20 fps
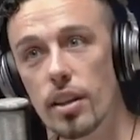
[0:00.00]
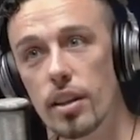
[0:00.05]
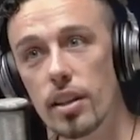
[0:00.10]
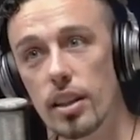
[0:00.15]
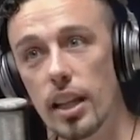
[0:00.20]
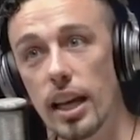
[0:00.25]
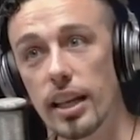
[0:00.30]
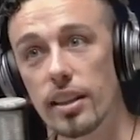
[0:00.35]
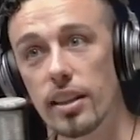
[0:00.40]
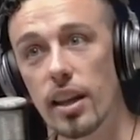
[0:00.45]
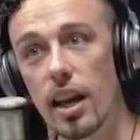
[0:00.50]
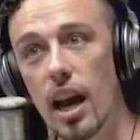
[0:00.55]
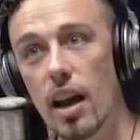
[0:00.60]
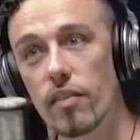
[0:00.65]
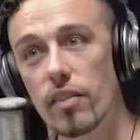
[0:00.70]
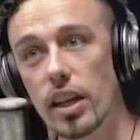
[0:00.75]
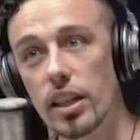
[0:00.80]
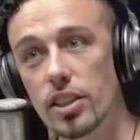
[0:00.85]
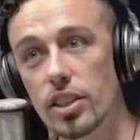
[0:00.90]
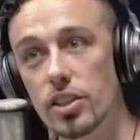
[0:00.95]
Like they have
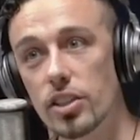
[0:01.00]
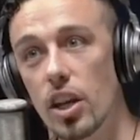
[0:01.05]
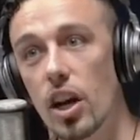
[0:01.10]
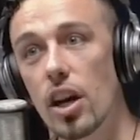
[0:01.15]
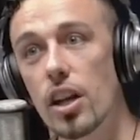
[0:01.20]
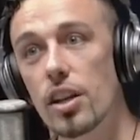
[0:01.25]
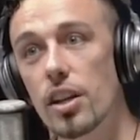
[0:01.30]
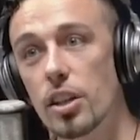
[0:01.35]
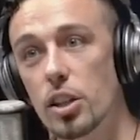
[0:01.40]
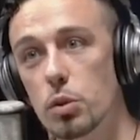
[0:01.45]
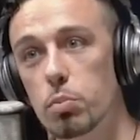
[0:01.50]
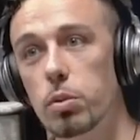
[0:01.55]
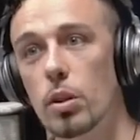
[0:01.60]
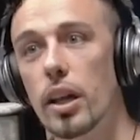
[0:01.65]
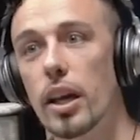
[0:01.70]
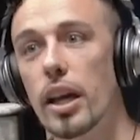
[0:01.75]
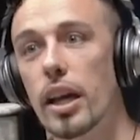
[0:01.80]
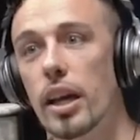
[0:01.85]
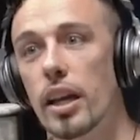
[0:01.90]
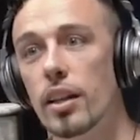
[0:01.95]
like just
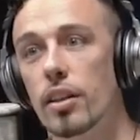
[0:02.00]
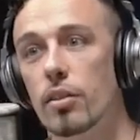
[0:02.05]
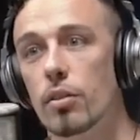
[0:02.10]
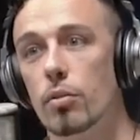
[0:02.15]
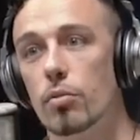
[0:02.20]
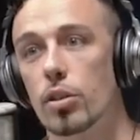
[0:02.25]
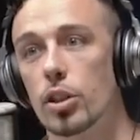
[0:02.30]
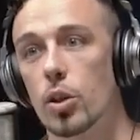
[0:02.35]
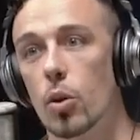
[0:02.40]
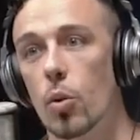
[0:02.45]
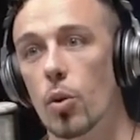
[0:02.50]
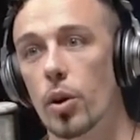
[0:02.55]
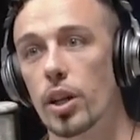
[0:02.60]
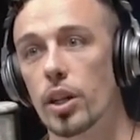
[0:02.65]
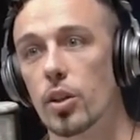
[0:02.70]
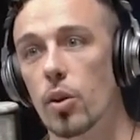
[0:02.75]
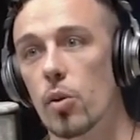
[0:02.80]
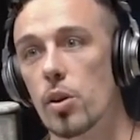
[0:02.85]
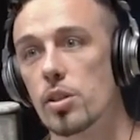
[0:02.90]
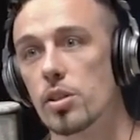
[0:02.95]
unexplained recording
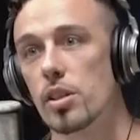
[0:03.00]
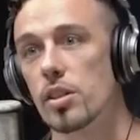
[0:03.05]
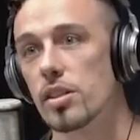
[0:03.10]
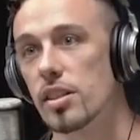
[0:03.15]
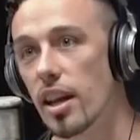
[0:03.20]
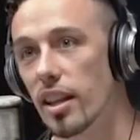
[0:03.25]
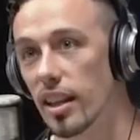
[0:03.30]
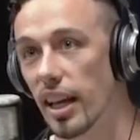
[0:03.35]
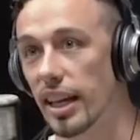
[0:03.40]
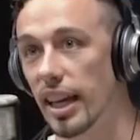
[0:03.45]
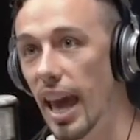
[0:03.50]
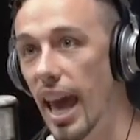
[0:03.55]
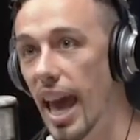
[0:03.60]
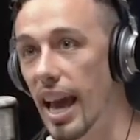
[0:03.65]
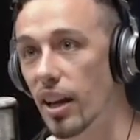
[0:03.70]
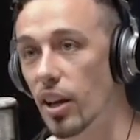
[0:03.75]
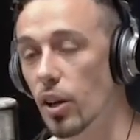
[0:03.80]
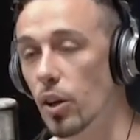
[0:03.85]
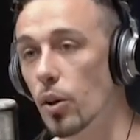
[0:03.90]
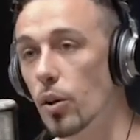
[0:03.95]
noises that like
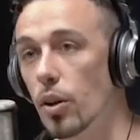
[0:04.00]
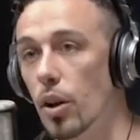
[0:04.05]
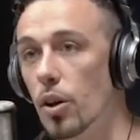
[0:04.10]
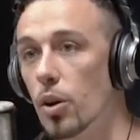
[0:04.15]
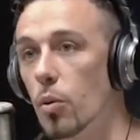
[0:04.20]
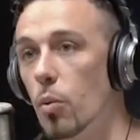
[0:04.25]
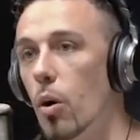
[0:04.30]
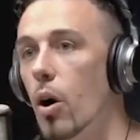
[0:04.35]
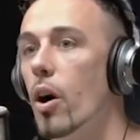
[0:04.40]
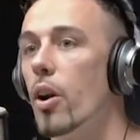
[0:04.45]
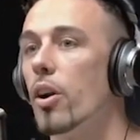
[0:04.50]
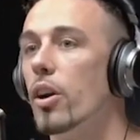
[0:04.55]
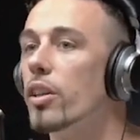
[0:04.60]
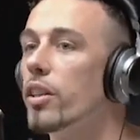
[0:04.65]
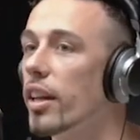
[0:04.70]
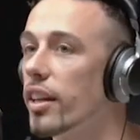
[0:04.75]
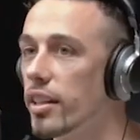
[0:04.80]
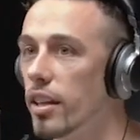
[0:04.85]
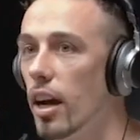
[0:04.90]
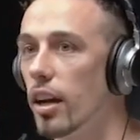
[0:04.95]
echoed underwater, and
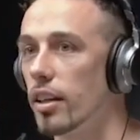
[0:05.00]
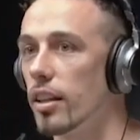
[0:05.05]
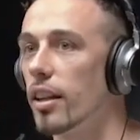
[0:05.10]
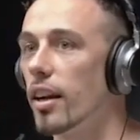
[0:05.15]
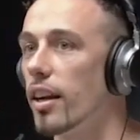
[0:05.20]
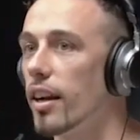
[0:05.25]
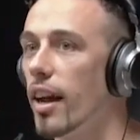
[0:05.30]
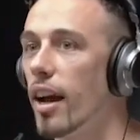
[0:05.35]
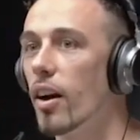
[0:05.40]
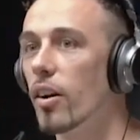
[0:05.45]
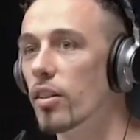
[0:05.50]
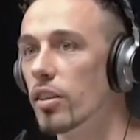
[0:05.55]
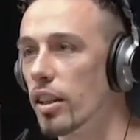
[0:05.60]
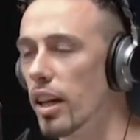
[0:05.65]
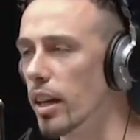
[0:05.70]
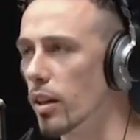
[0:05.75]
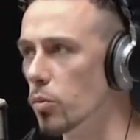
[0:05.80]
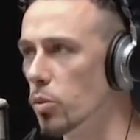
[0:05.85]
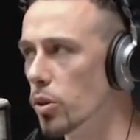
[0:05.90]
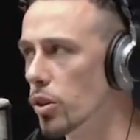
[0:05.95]
they calculated out and
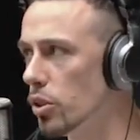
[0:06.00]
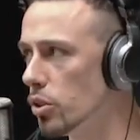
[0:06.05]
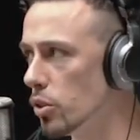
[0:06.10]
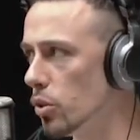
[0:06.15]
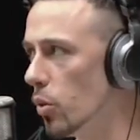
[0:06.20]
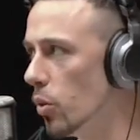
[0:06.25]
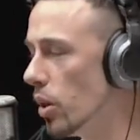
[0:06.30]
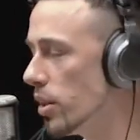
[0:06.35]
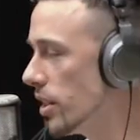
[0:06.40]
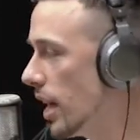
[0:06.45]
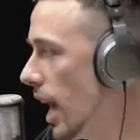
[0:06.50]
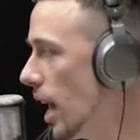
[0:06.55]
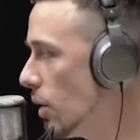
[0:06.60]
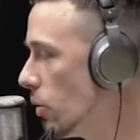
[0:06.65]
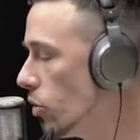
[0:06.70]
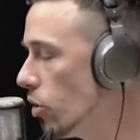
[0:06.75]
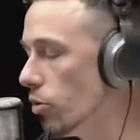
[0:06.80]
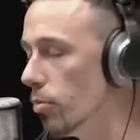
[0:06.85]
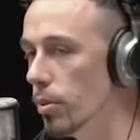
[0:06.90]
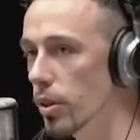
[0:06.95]
like, well, this noise had
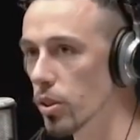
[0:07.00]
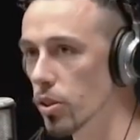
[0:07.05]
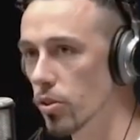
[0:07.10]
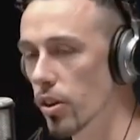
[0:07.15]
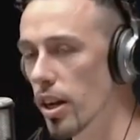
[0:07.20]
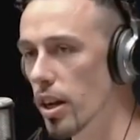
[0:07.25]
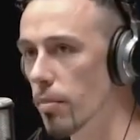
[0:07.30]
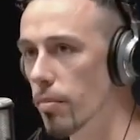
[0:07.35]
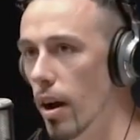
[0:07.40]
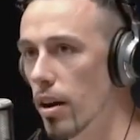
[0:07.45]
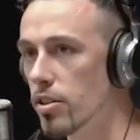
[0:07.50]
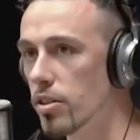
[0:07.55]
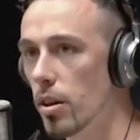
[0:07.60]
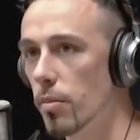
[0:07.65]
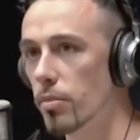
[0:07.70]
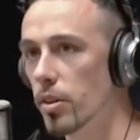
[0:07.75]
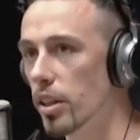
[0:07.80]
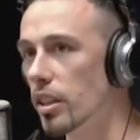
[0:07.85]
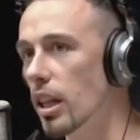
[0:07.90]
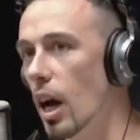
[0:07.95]
to have been created by
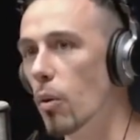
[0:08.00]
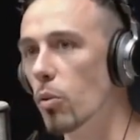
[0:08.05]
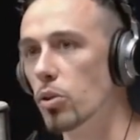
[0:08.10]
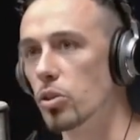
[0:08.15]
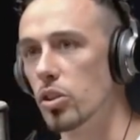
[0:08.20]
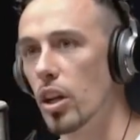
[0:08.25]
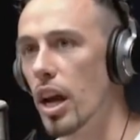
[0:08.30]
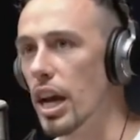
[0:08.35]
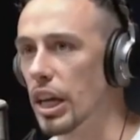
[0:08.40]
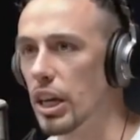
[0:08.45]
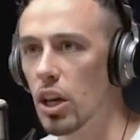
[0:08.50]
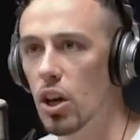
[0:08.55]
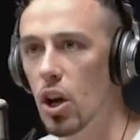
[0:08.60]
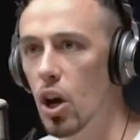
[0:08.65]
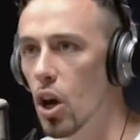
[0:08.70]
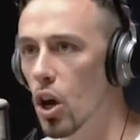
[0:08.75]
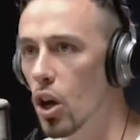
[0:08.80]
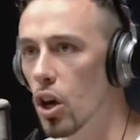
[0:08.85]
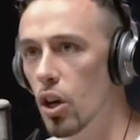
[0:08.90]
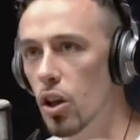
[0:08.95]
something that was like
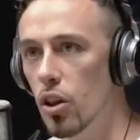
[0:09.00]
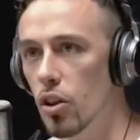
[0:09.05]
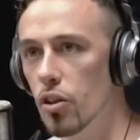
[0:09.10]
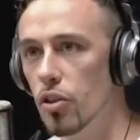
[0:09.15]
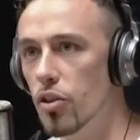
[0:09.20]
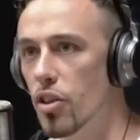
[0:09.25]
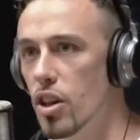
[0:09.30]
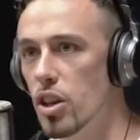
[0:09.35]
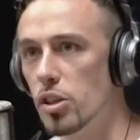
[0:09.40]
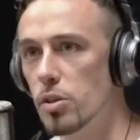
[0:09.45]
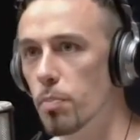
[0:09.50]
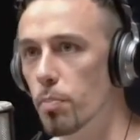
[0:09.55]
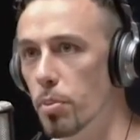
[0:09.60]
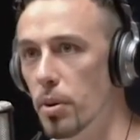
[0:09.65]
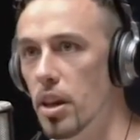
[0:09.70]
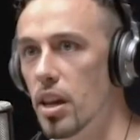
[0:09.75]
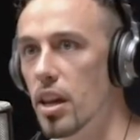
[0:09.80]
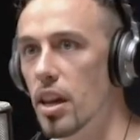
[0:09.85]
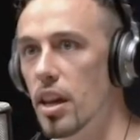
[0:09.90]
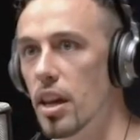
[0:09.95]
Oh, how this big,
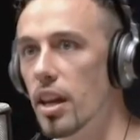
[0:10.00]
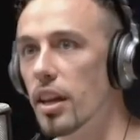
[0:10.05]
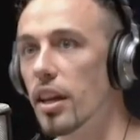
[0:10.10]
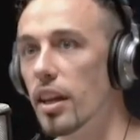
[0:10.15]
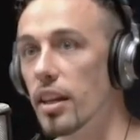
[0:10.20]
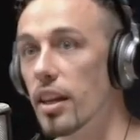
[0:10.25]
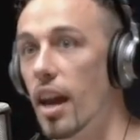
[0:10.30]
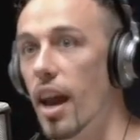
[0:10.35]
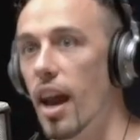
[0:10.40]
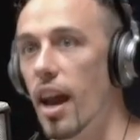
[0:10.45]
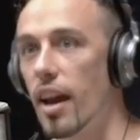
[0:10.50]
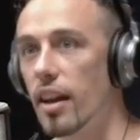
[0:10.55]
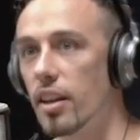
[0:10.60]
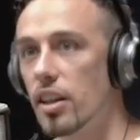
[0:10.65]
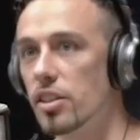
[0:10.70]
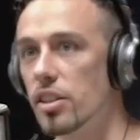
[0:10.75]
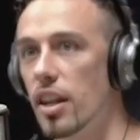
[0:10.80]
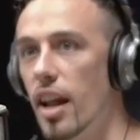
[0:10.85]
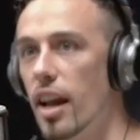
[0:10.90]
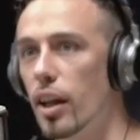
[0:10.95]
big. Yeah,
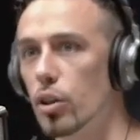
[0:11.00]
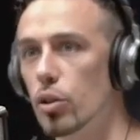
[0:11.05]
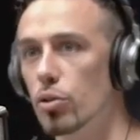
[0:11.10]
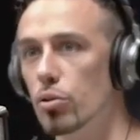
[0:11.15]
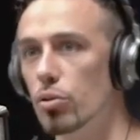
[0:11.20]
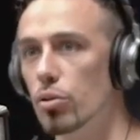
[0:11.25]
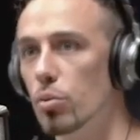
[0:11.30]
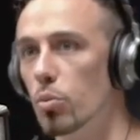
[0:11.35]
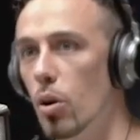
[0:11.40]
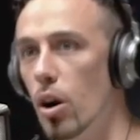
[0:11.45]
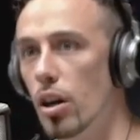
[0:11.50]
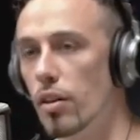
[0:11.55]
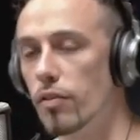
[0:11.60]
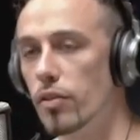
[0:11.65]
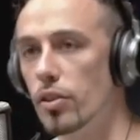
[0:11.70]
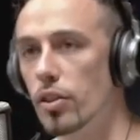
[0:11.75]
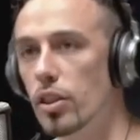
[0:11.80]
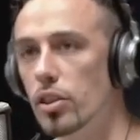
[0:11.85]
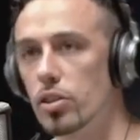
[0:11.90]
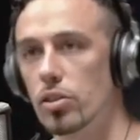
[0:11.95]
because it echoed through the water for
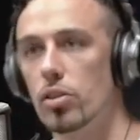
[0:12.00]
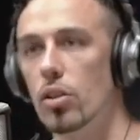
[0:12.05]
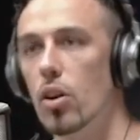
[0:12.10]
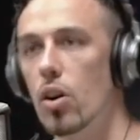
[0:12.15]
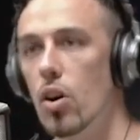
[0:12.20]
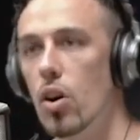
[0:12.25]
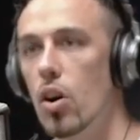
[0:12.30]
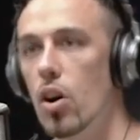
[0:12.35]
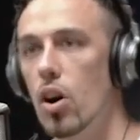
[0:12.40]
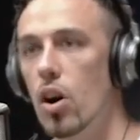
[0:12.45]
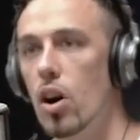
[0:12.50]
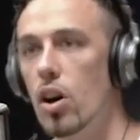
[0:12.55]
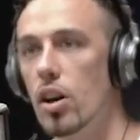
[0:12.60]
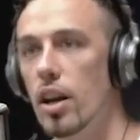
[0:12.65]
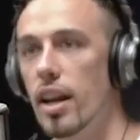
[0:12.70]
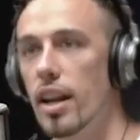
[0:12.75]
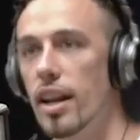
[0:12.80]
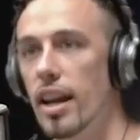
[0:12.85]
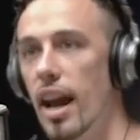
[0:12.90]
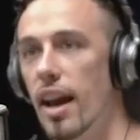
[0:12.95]
this long,
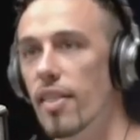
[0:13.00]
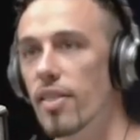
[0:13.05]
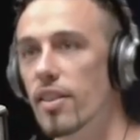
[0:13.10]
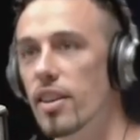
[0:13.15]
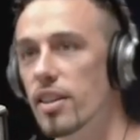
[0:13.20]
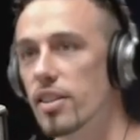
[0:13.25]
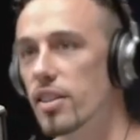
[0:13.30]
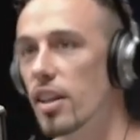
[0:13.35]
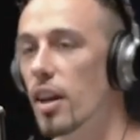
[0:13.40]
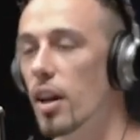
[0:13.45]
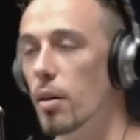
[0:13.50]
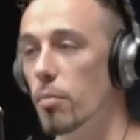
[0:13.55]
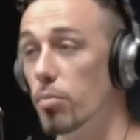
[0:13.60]
and it had this.